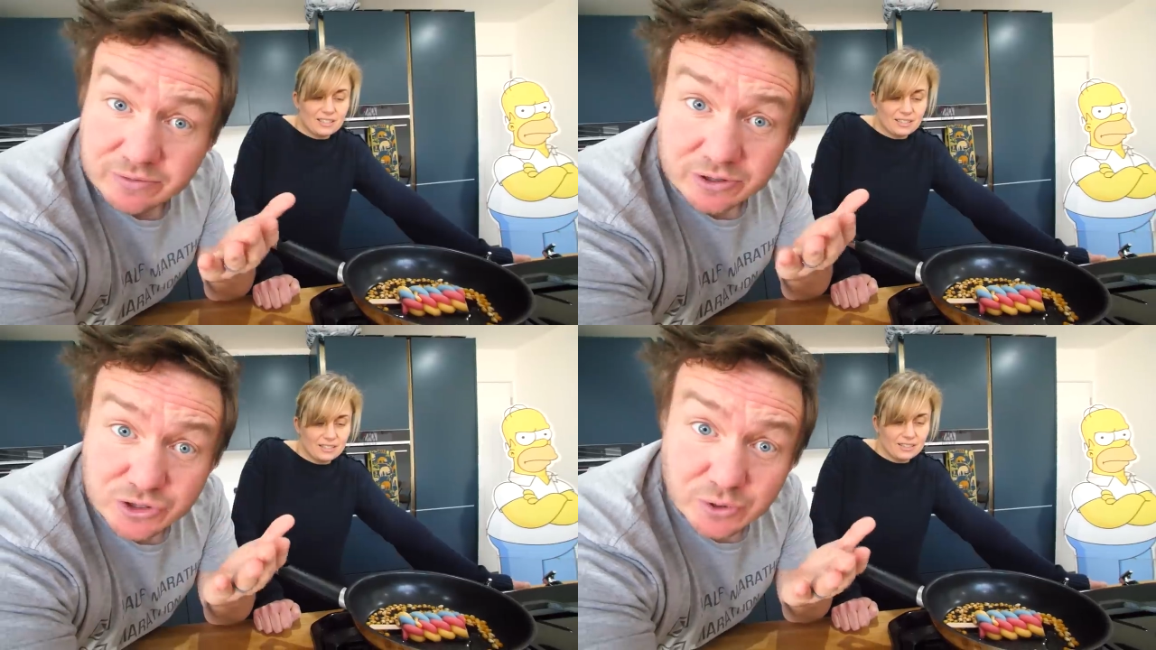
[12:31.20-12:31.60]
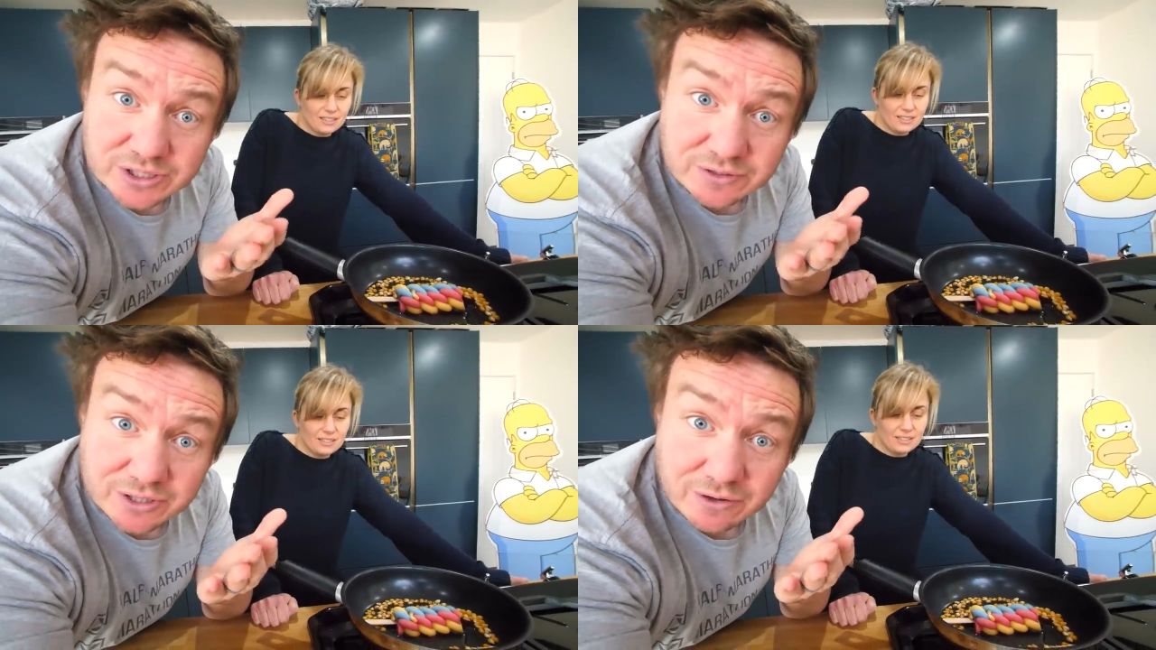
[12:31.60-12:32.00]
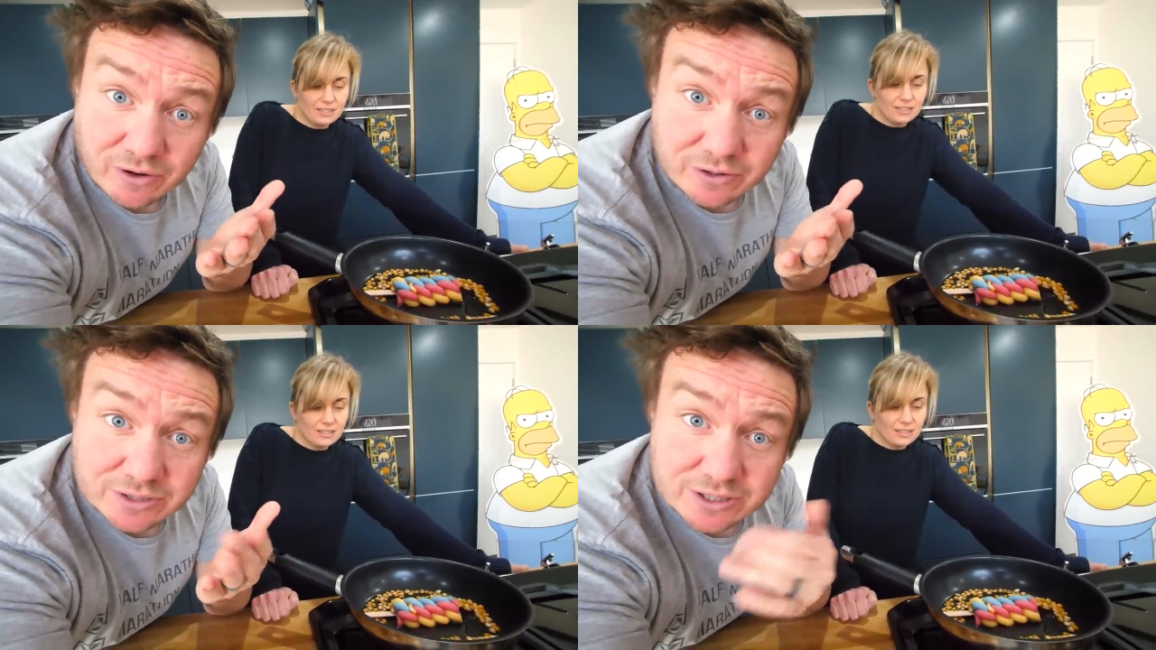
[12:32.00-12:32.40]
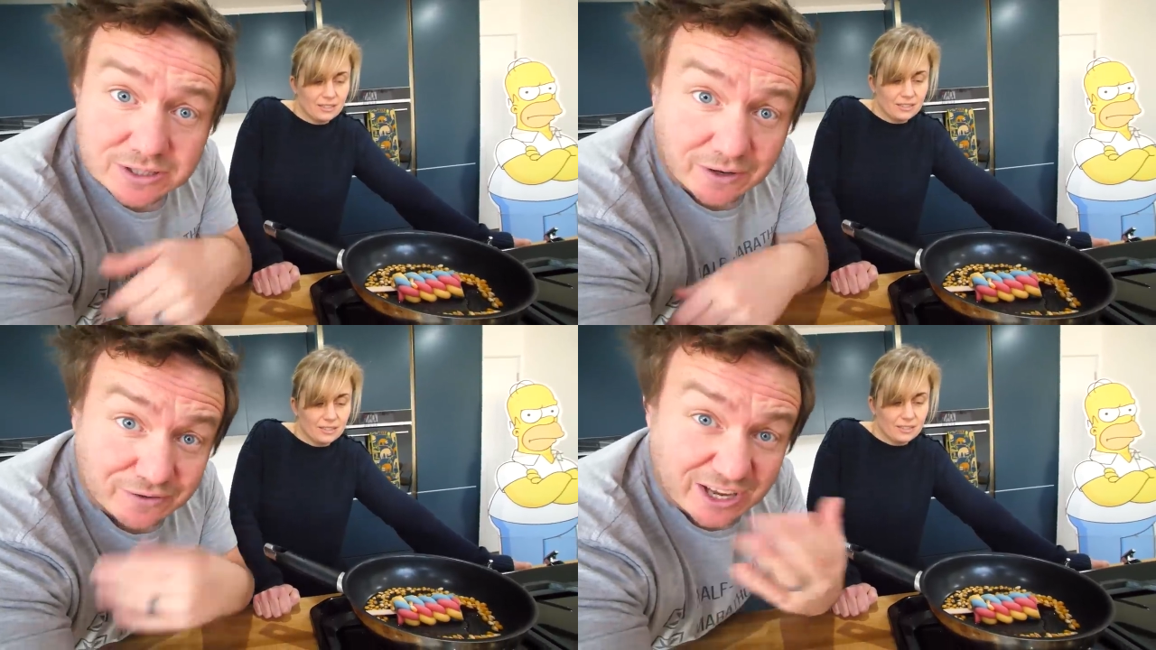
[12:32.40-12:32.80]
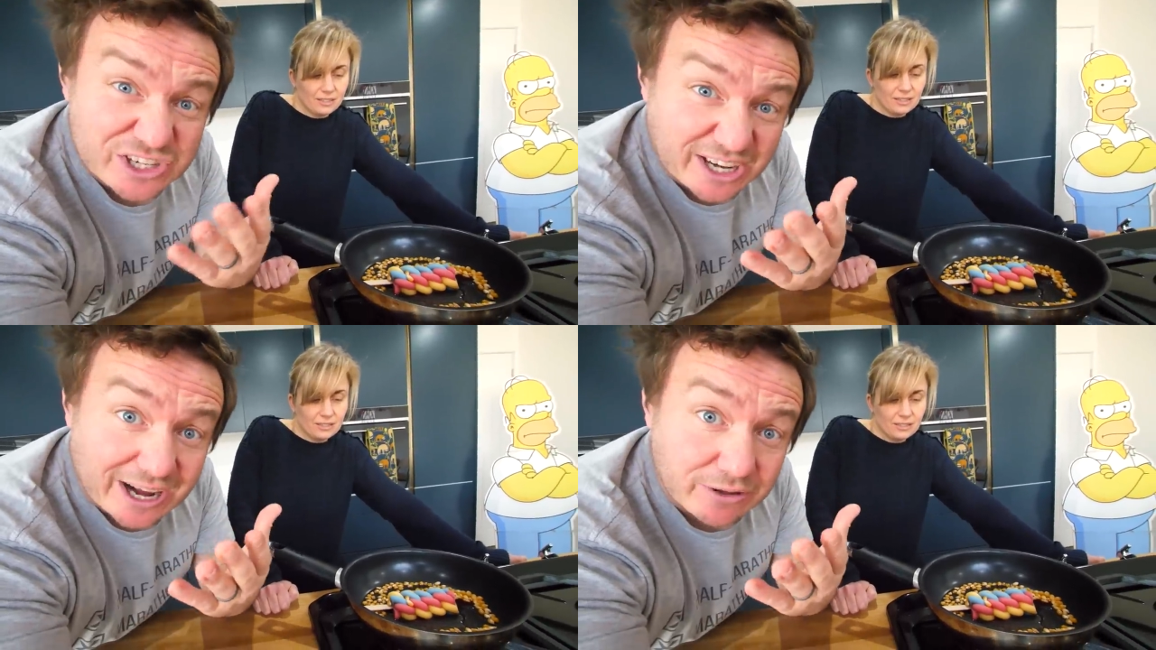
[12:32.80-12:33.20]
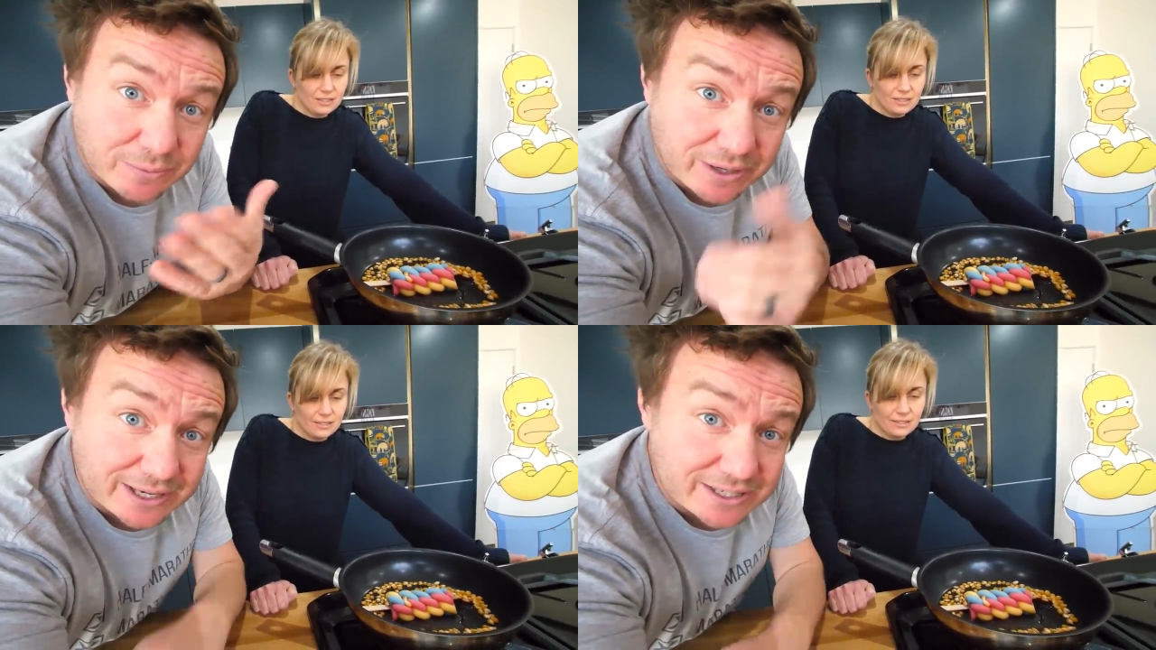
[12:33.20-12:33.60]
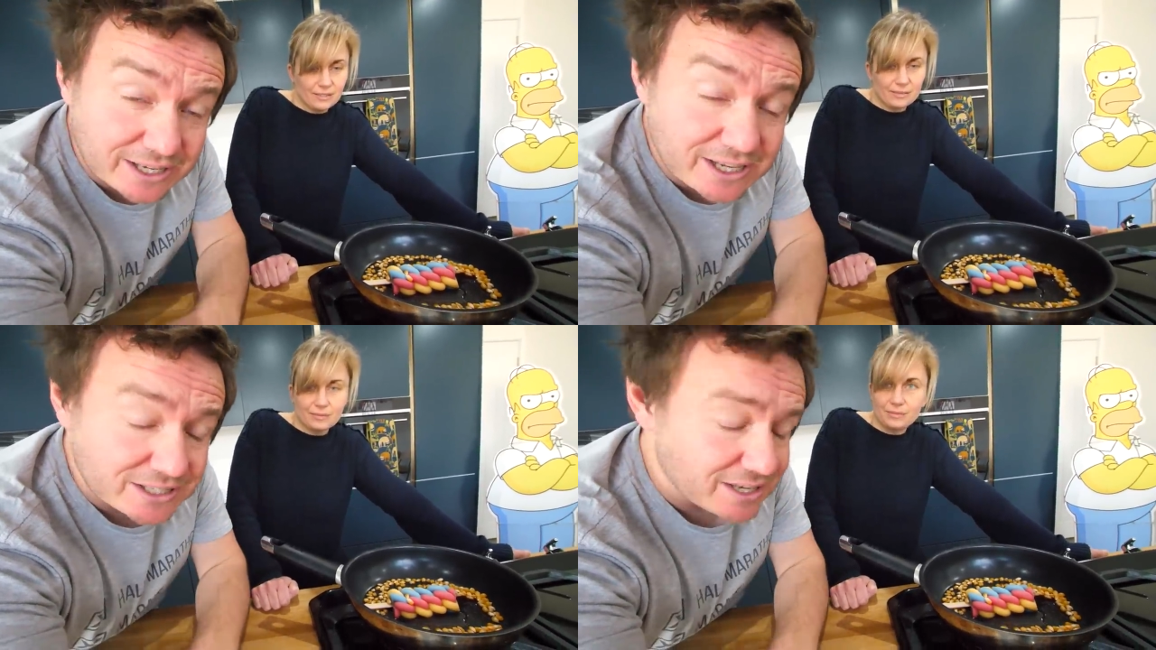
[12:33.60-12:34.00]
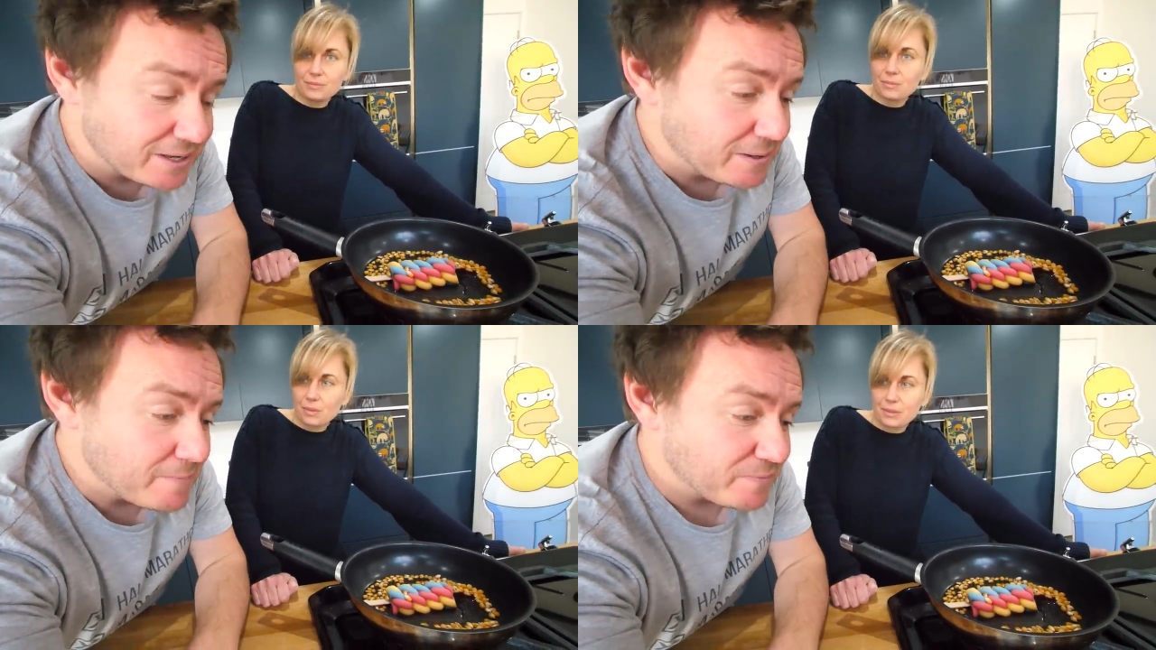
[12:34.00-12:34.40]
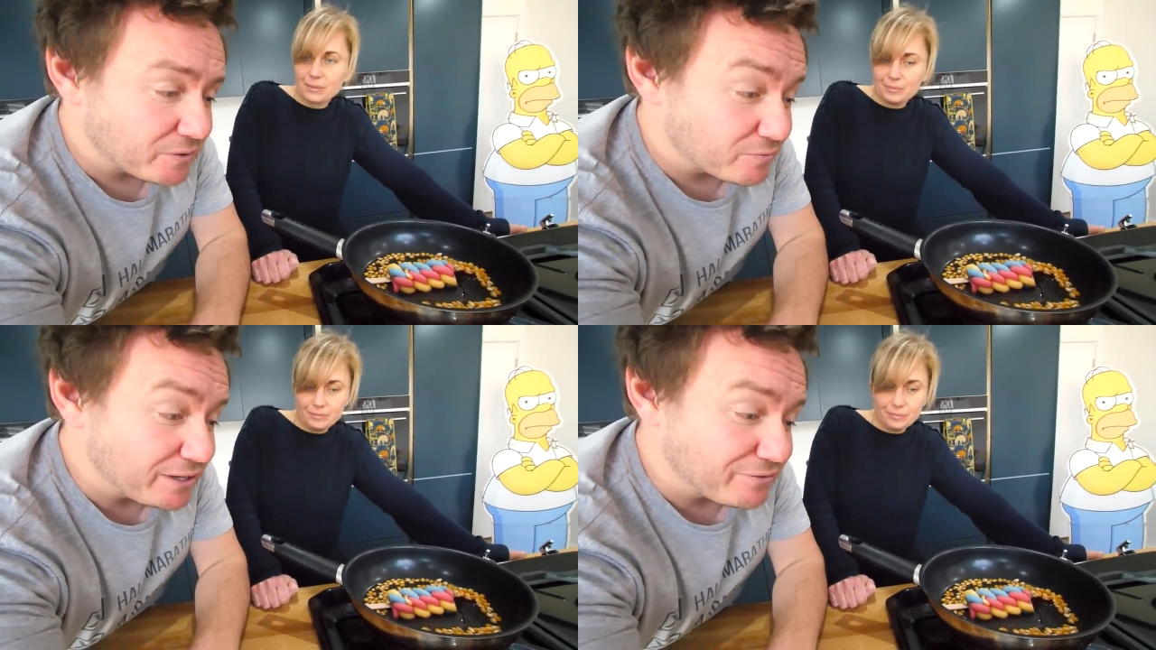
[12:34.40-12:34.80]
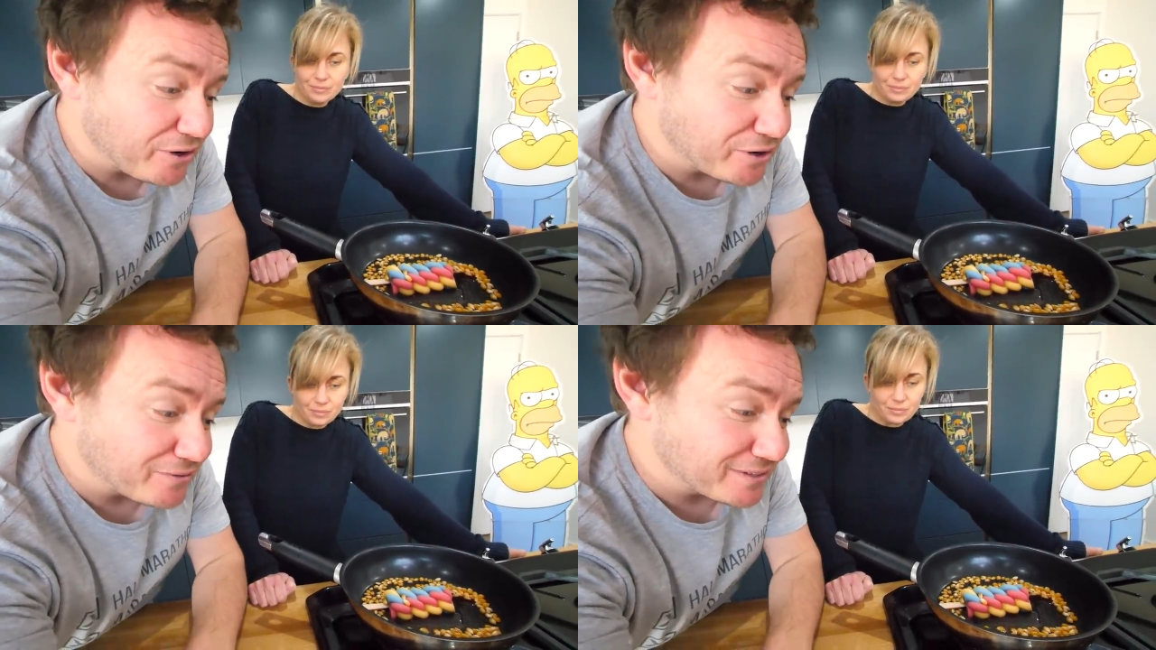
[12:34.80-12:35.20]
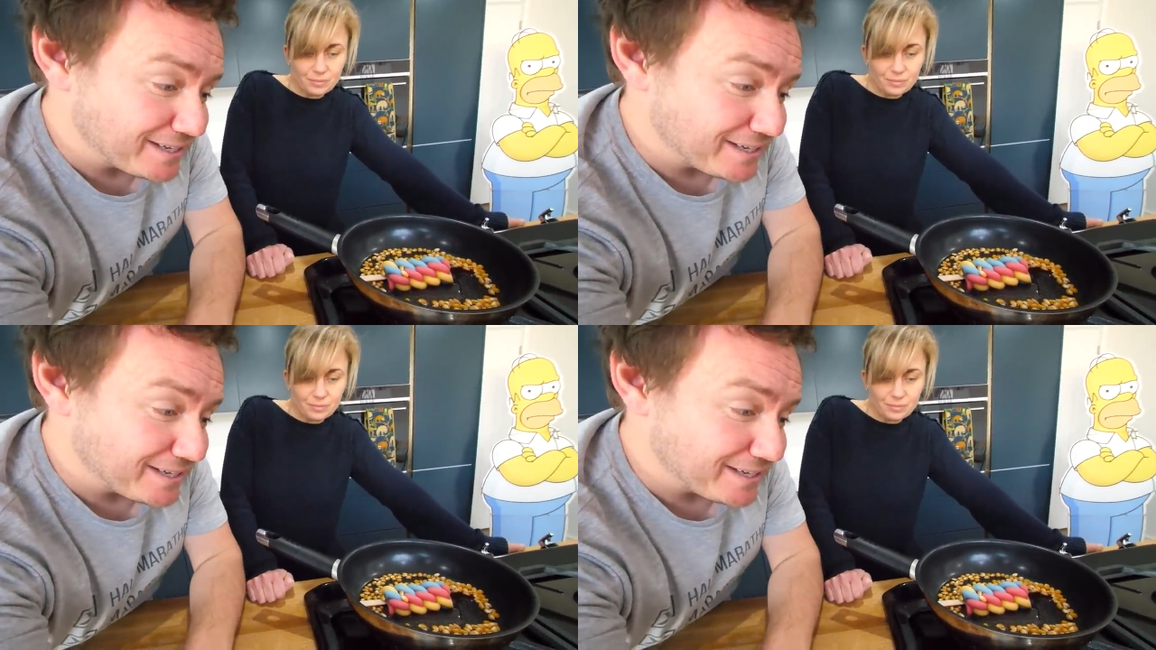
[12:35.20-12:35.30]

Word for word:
Speaker 1: if you're enjoying this video, folks, don't forget to check out the playlist. It is really fun over the